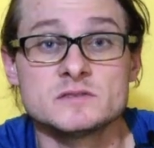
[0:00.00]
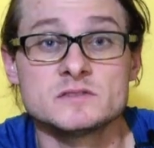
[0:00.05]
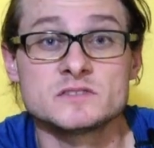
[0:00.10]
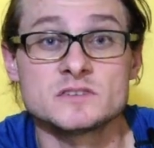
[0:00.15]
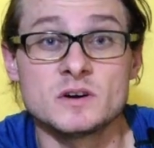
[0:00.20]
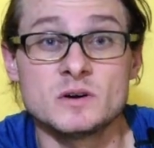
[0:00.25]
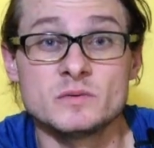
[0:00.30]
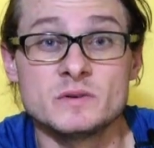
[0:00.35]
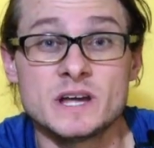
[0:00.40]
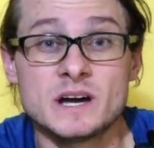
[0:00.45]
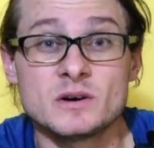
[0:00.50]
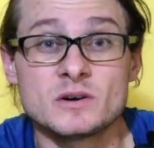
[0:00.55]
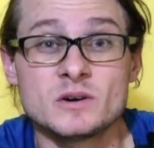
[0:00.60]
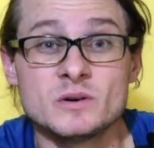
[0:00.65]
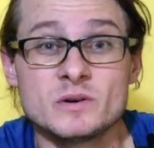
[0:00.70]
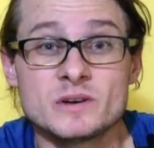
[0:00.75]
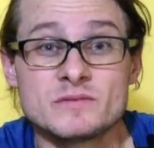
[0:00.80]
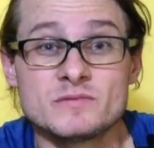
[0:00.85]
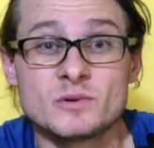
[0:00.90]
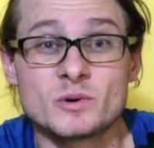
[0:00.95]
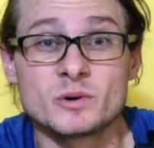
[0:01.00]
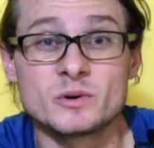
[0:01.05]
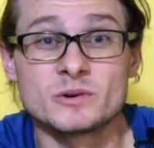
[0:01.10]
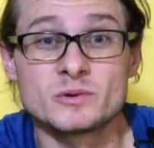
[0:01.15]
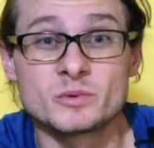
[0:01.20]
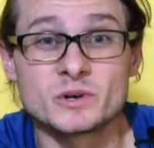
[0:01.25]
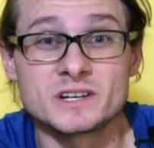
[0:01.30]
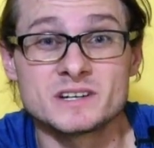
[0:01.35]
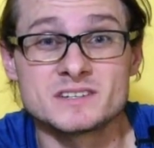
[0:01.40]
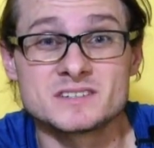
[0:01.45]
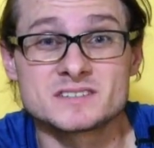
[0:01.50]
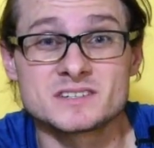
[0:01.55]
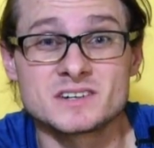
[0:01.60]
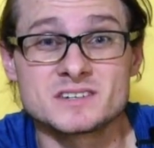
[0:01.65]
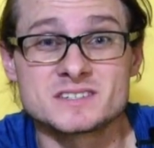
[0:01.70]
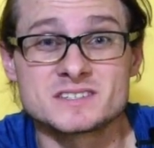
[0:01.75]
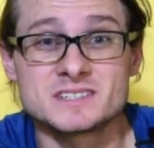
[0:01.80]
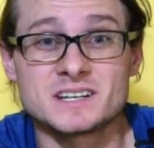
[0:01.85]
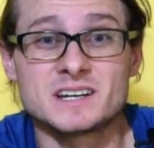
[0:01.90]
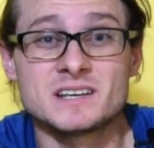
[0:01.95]
So now going forward, we're going to
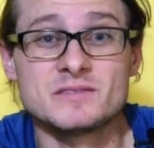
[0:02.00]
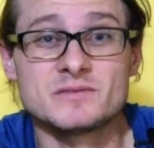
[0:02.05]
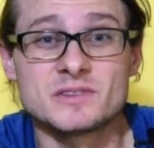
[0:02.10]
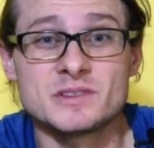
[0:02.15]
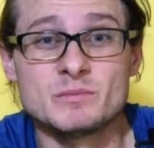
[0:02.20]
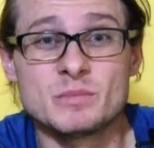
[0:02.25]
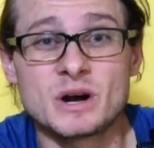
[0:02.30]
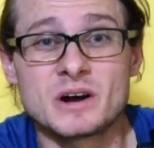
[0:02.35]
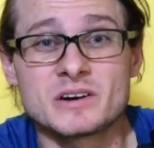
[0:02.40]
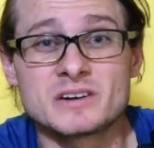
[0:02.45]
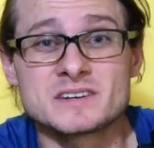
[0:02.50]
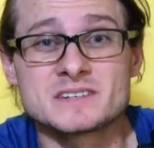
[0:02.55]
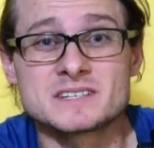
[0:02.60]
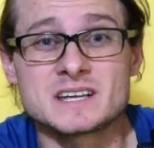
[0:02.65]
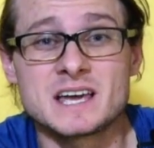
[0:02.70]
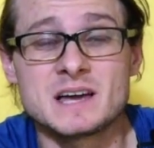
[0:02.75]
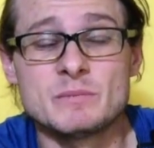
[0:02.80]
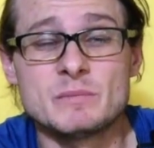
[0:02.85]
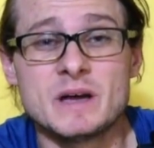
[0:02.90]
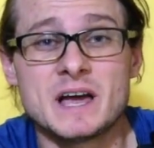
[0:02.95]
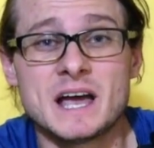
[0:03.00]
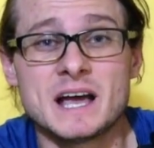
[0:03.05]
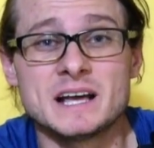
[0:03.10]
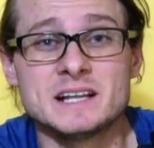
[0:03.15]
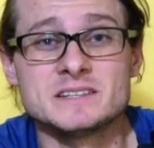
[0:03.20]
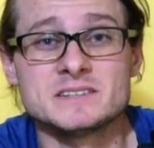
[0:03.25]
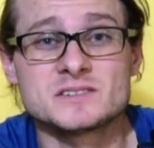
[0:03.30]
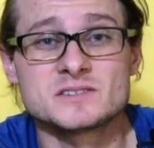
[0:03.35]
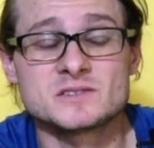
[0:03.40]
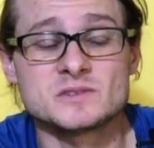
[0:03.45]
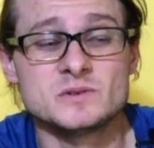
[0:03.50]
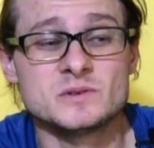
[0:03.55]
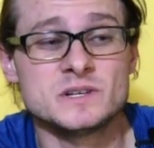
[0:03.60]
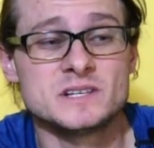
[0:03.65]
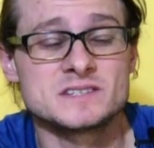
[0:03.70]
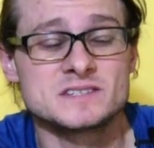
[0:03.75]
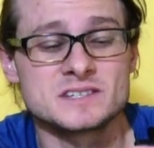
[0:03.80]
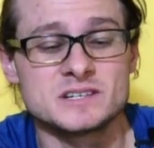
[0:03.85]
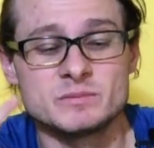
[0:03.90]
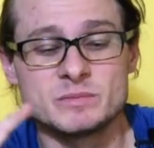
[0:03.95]
start studying for the bar exam, and soon
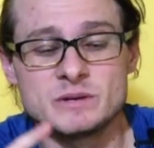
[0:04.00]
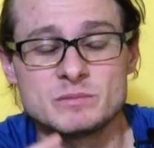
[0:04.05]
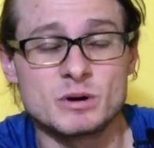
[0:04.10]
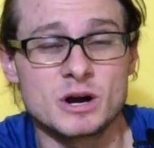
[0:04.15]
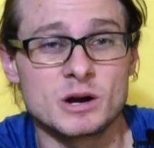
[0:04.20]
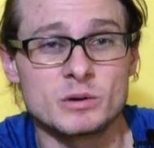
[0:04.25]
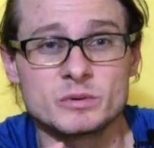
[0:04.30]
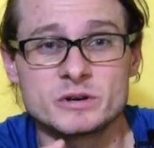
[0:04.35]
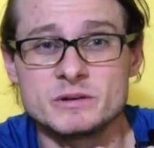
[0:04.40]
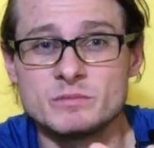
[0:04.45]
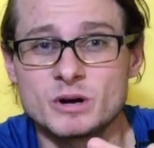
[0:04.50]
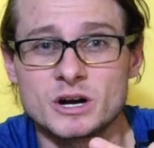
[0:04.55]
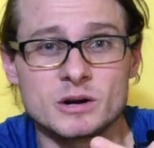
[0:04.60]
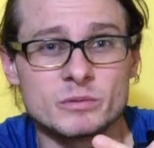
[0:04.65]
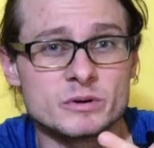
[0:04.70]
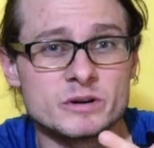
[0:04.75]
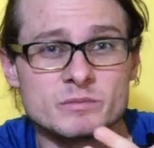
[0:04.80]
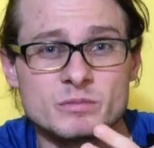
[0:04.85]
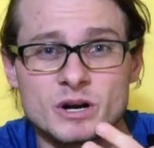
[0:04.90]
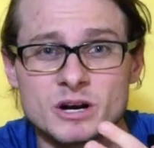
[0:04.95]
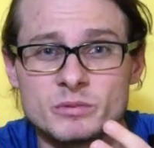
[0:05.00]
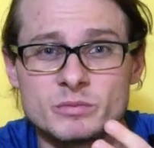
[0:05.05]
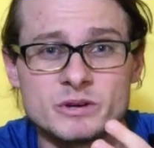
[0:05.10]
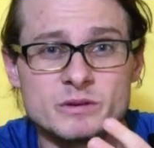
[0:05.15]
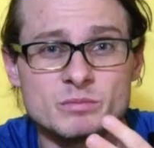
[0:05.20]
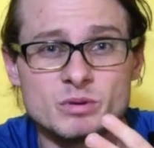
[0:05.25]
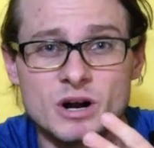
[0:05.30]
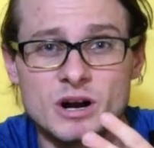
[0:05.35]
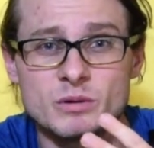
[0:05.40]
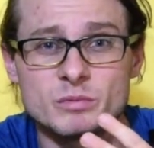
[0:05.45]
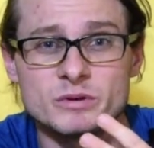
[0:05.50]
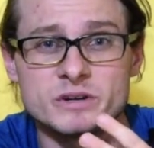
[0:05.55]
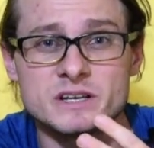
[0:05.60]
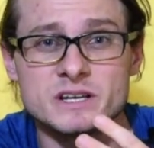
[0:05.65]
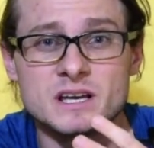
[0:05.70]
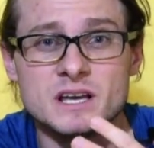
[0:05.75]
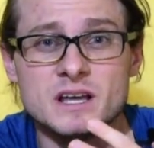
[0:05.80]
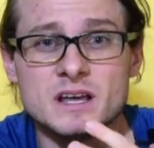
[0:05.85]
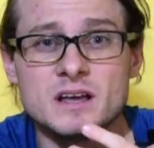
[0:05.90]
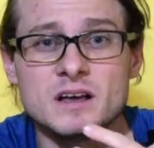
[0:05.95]
it's going to be Barbary, Barbary, Barbary,
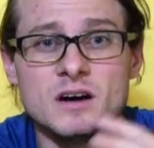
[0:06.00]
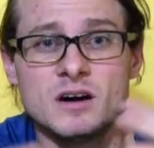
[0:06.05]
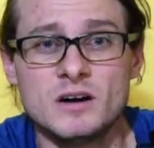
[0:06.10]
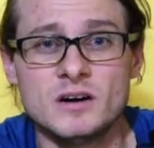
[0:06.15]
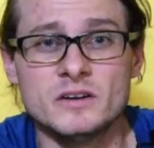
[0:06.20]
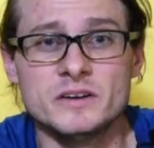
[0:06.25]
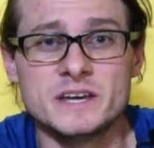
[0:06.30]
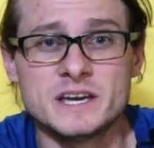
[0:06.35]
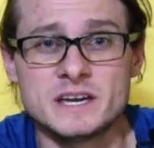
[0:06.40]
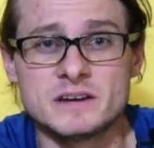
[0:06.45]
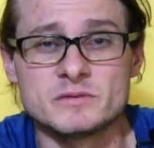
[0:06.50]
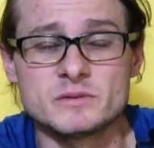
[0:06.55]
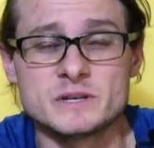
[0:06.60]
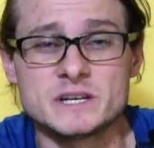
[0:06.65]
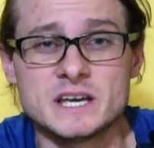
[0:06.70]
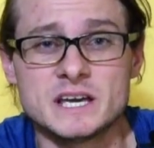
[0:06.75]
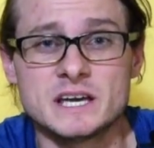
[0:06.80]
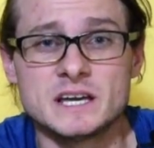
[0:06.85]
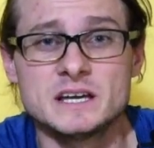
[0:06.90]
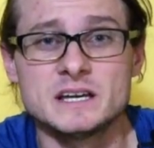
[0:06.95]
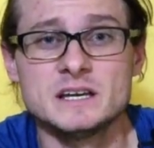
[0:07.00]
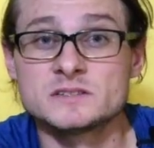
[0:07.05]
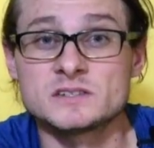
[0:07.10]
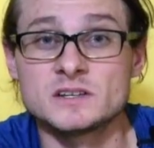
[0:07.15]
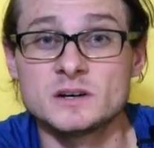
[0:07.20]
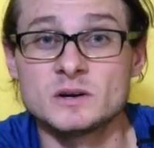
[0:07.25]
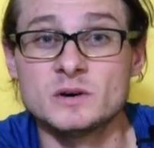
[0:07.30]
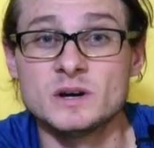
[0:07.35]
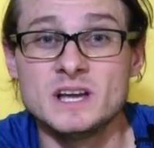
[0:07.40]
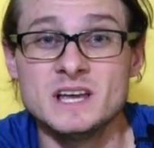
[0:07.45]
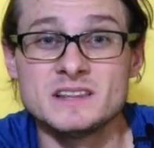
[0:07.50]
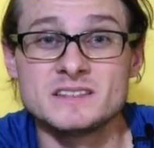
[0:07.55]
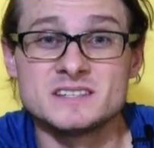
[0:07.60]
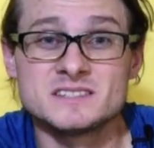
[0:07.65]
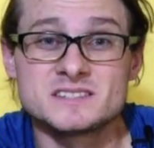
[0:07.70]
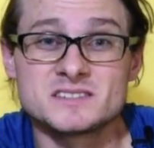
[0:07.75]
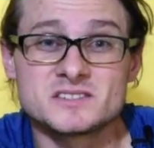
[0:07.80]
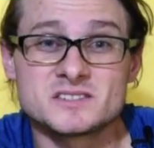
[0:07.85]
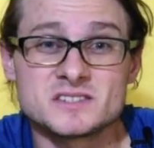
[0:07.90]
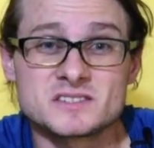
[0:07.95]
Barbary, all day, every day. So
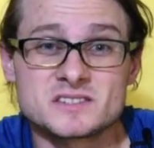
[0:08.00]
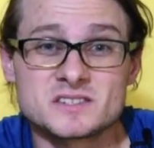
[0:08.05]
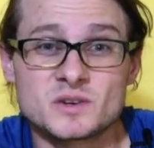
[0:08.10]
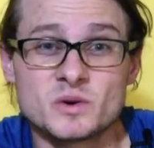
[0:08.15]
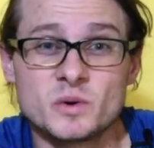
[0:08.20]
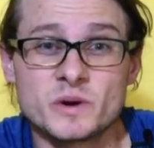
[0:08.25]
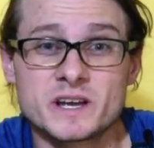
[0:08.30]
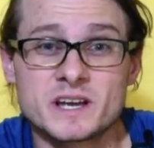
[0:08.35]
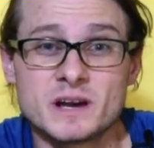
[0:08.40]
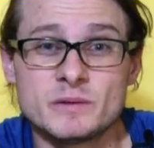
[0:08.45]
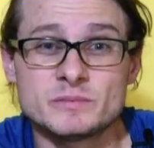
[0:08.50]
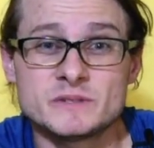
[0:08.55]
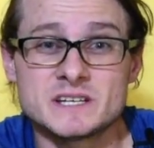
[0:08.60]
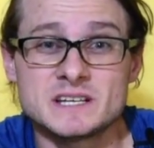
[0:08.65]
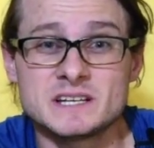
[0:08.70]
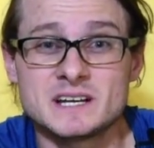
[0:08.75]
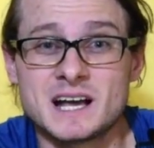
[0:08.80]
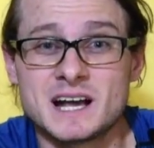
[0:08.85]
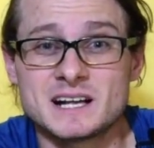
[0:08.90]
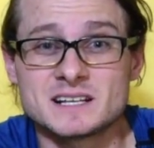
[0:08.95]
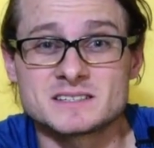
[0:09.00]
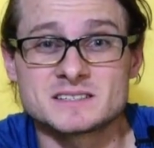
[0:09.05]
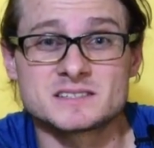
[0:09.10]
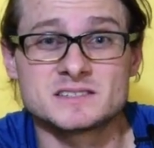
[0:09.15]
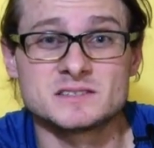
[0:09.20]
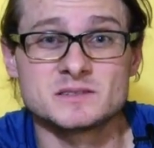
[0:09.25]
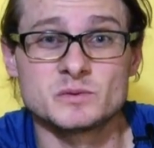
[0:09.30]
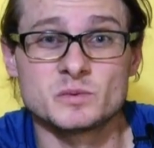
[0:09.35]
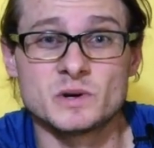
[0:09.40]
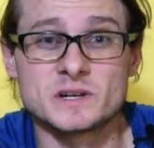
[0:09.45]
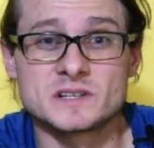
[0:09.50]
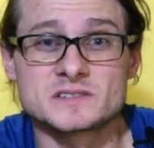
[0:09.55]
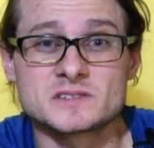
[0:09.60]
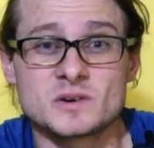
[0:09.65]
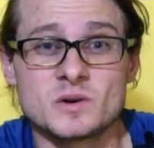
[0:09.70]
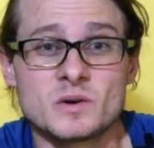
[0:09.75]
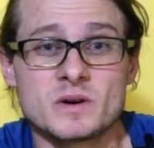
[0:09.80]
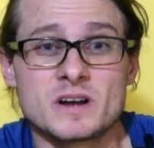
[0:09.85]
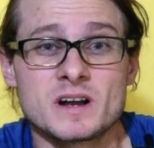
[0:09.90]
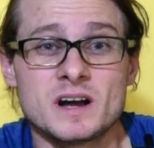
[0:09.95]
this is just a quick update as to what's
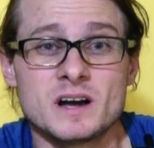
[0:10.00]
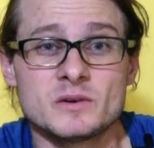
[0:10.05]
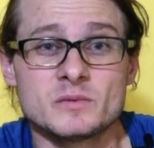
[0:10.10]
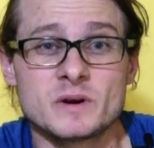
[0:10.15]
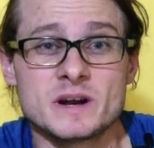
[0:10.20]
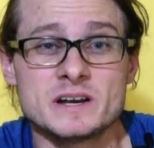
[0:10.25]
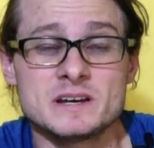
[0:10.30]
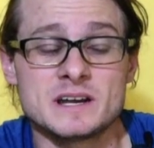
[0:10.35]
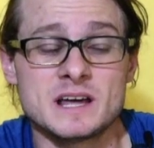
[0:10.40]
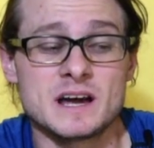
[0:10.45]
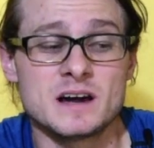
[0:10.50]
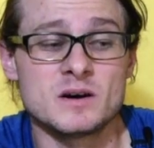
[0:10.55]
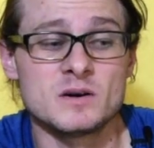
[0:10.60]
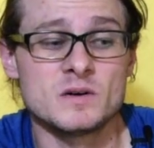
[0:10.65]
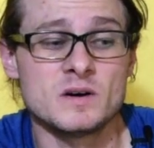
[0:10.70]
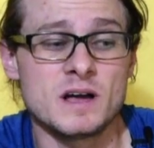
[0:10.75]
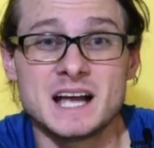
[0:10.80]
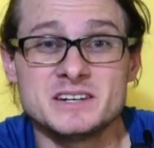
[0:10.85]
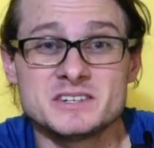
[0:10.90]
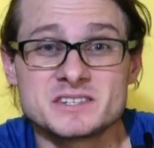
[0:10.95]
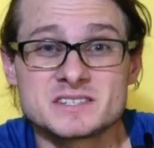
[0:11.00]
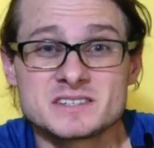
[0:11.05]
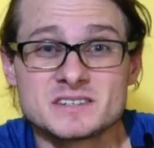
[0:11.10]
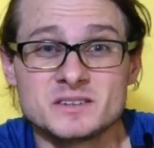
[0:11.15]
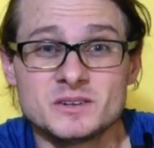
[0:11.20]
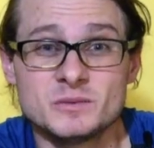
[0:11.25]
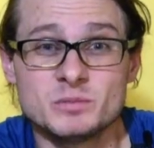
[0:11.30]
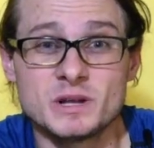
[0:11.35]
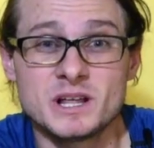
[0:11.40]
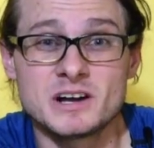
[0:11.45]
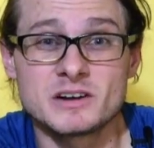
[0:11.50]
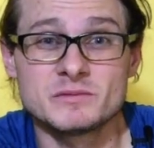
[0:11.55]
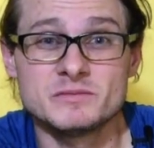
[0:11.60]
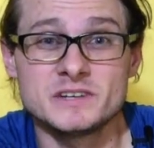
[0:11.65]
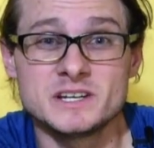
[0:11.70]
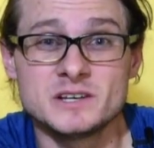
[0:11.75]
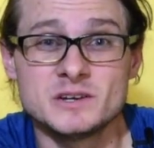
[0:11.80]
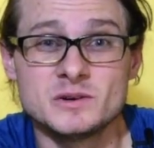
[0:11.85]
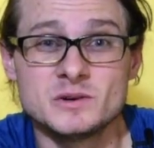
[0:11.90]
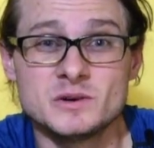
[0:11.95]
going on right now, and just a little blog
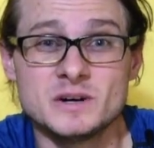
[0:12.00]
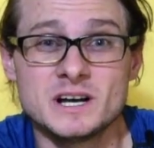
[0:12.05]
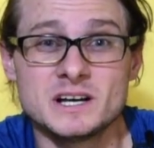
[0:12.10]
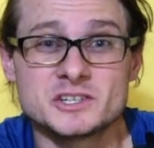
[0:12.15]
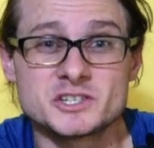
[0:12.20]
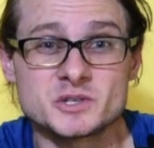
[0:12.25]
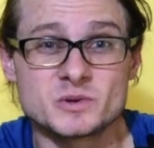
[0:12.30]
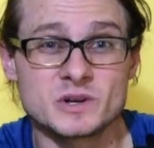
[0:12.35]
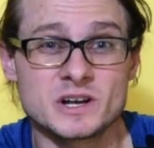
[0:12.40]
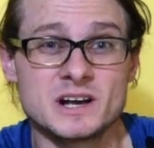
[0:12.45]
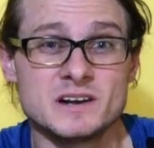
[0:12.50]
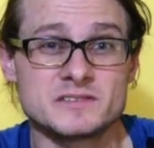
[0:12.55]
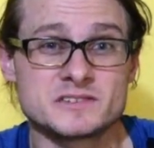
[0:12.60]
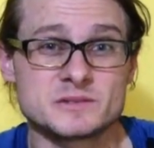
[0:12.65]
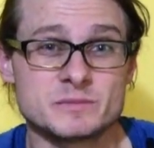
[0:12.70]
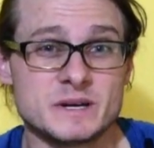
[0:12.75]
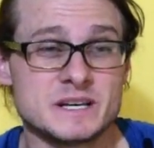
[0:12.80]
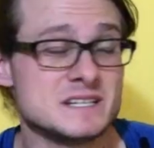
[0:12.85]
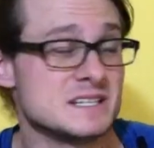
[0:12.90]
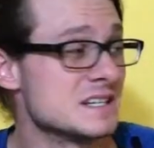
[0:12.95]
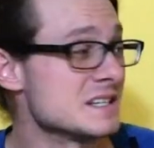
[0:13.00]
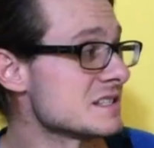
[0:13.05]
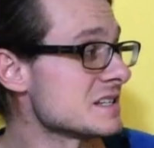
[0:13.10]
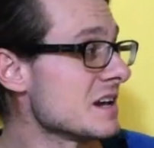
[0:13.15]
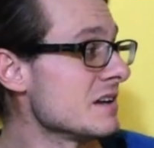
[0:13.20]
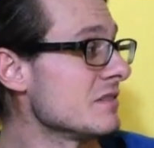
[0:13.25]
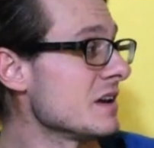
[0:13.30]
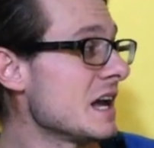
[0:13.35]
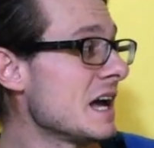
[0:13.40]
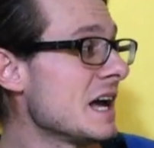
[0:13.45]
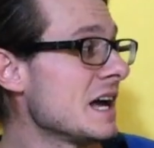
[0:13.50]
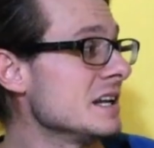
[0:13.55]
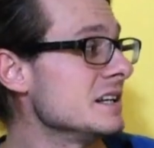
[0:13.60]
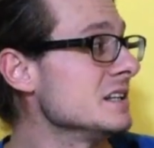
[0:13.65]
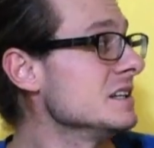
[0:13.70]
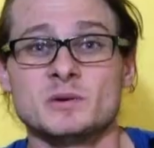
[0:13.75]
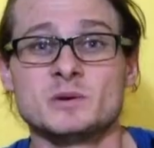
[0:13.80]
video showing off some ideas I've had.